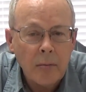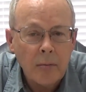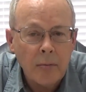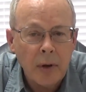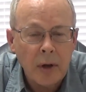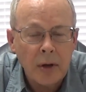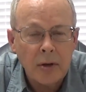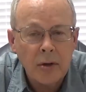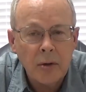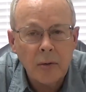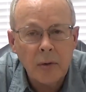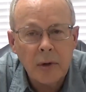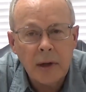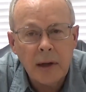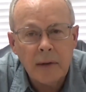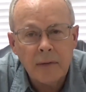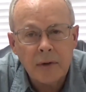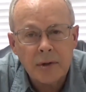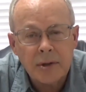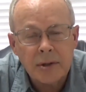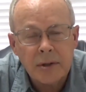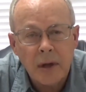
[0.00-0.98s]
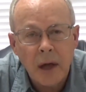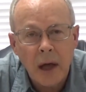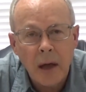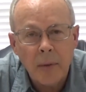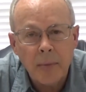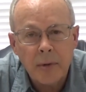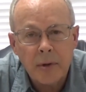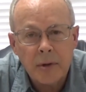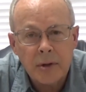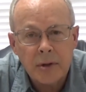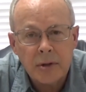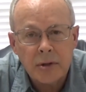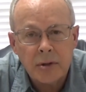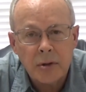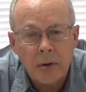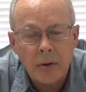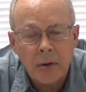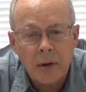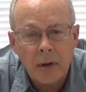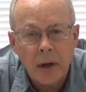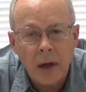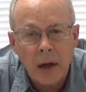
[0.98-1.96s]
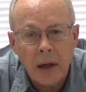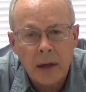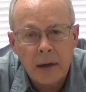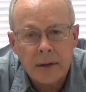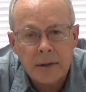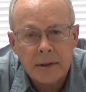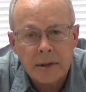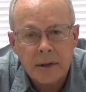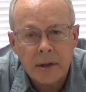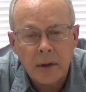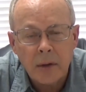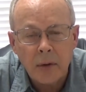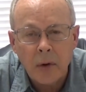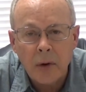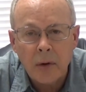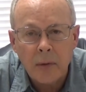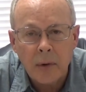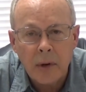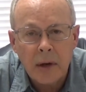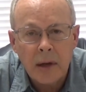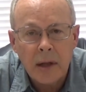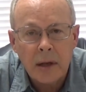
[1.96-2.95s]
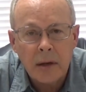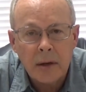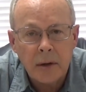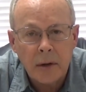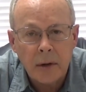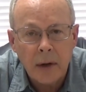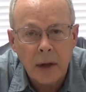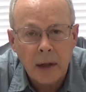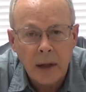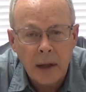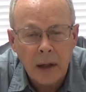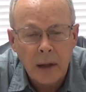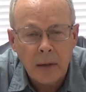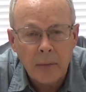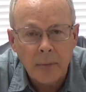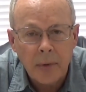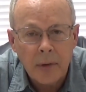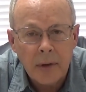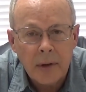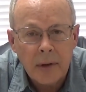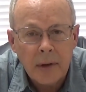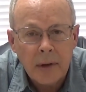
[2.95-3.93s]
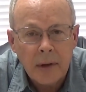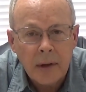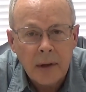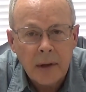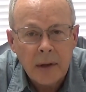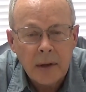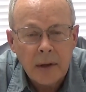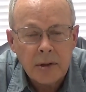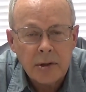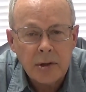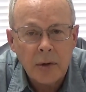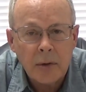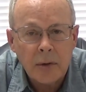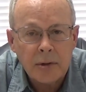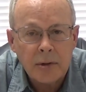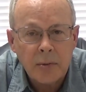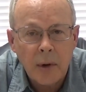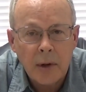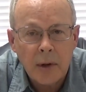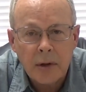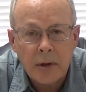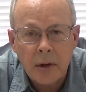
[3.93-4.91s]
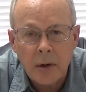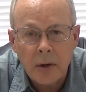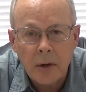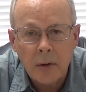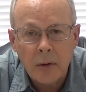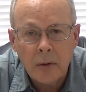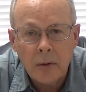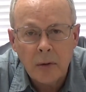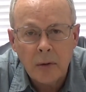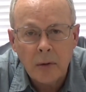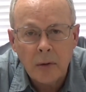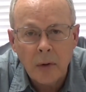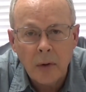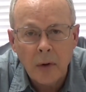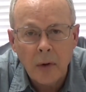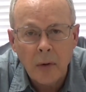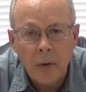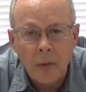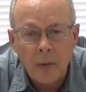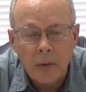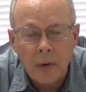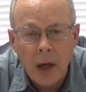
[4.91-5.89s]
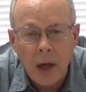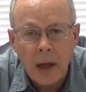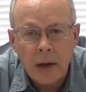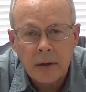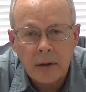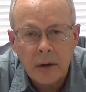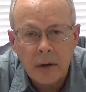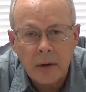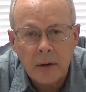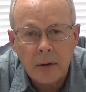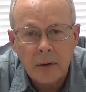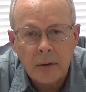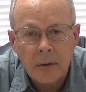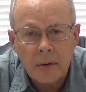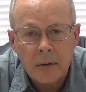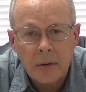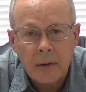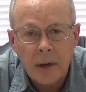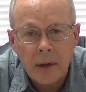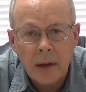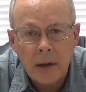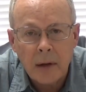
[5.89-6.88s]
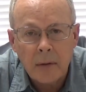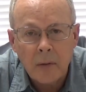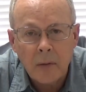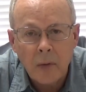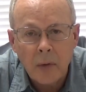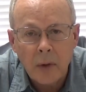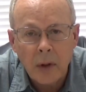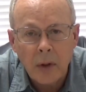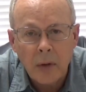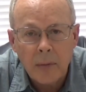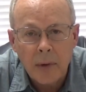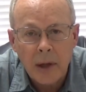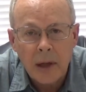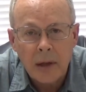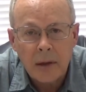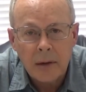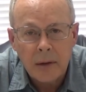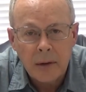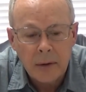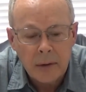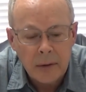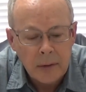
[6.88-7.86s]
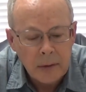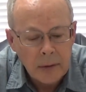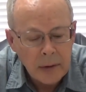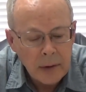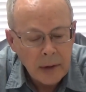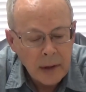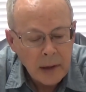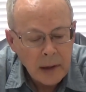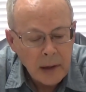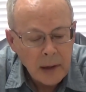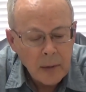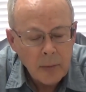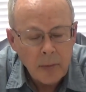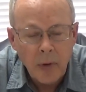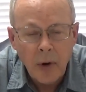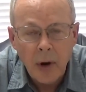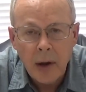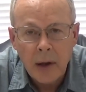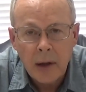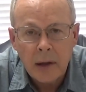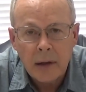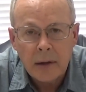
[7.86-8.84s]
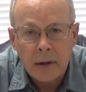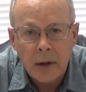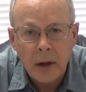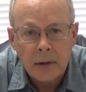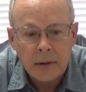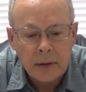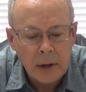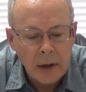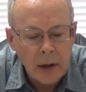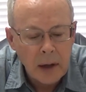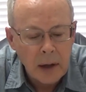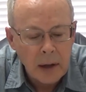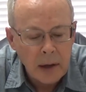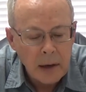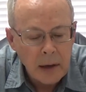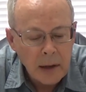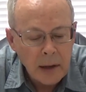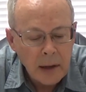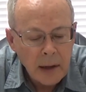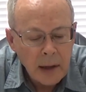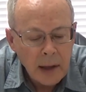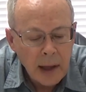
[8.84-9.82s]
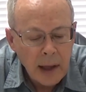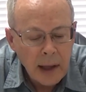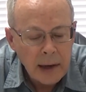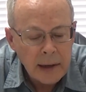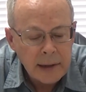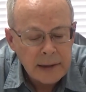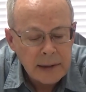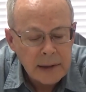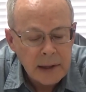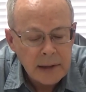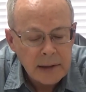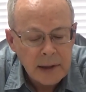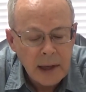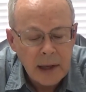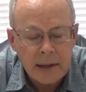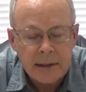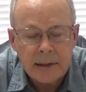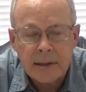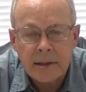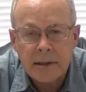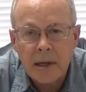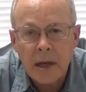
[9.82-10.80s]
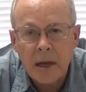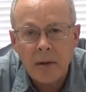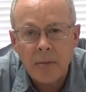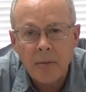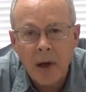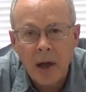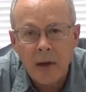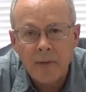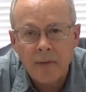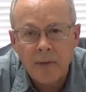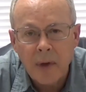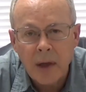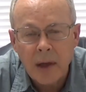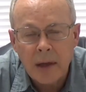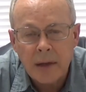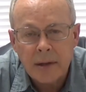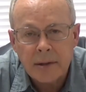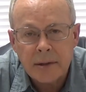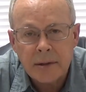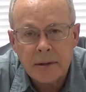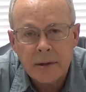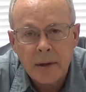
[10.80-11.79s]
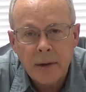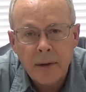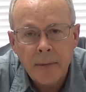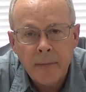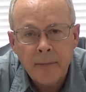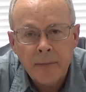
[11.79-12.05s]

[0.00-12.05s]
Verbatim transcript: But do we ever stop and just turn to God and say, Lord, we need your help. Show us what to do or not to do, and we'll obey you. Pray, talk to God. And it says, and seek my face.